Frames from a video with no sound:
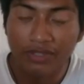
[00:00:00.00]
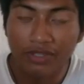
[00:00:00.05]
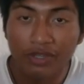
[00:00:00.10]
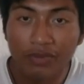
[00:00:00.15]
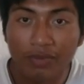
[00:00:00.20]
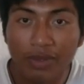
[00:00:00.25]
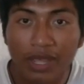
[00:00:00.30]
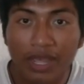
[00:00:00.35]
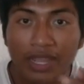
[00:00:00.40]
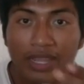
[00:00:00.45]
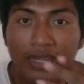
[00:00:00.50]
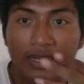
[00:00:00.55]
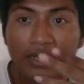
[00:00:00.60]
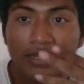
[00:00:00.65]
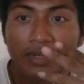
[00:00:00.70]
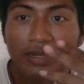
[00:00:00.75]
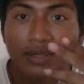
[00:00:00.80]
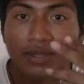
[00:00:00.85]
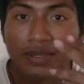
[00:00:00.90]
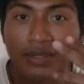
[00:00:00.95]
Goodbye.
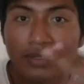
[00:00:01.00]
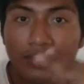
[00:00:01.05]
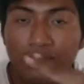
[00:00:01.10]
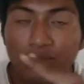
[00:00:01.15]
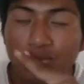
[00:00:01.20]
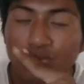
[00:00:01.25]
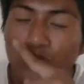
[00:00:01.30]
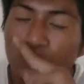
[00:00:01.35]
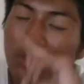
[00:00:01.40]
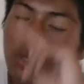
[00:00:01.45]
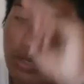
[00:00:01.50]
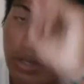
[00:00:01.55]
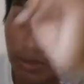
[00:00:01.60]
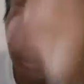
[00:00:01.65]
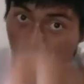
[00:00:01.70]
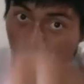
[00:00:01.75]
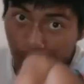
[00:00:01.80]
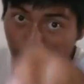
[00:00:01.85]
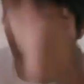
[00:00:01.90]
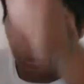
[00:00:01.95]

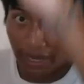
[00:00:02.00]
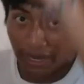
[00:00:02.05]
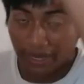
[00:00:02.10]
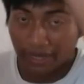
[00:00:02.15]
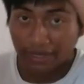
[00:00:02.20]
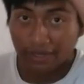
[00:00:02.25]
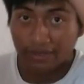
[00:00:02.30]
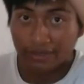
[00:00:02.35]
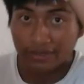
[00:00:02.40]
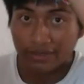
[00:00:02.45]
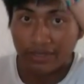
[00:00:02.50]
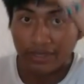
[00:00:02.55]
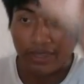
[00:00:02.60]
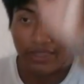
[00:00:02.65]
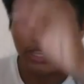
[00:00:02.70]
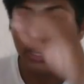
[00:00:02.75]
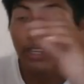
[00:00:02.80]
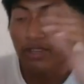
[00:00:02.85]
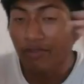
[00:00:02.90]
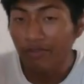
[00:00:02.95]
Bang.
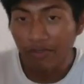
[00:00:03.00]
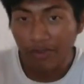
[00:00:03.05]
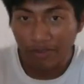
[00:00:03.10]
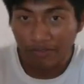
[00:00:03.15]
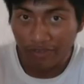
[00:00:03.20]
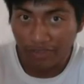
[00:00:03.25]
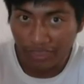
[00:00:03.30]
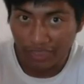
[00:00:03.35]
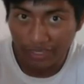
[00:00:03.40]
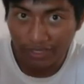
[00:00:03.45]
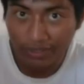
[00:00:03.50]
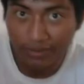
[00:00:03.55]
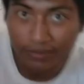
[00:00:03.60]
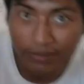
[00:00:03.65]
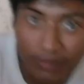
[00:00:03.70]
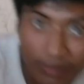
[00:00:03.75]
Thank you for everything.